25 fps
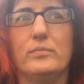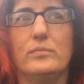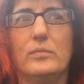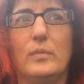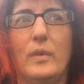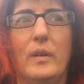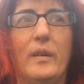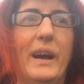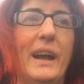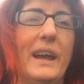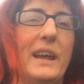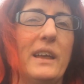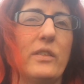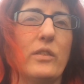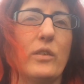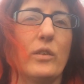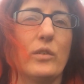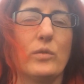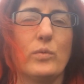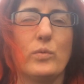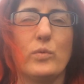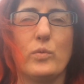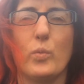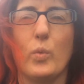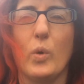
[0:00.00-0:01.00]
well, A,
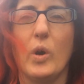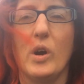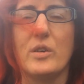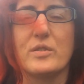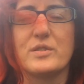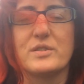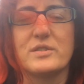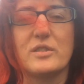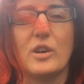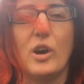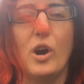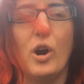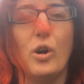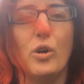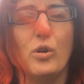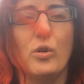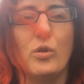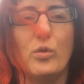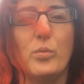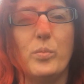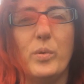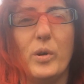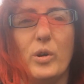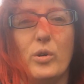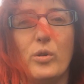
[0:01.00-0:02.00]
the world as a
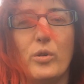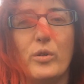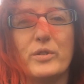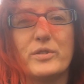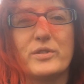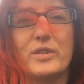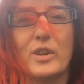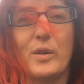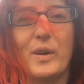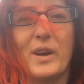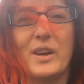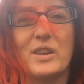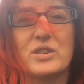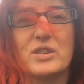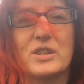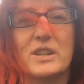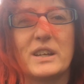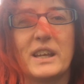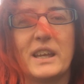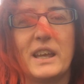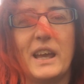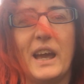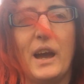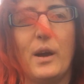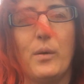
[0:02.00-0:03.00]
whole, but also
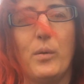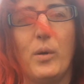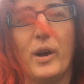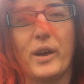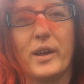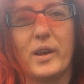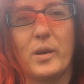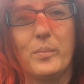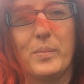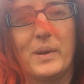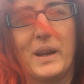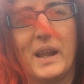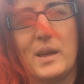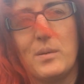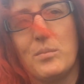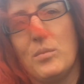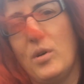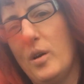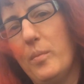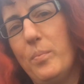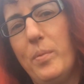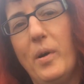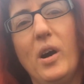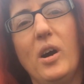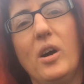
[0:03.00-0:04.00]
actually how I can play
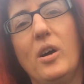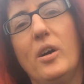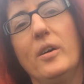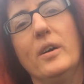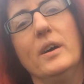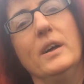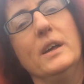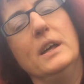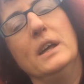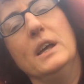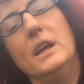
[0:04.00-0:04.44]
my part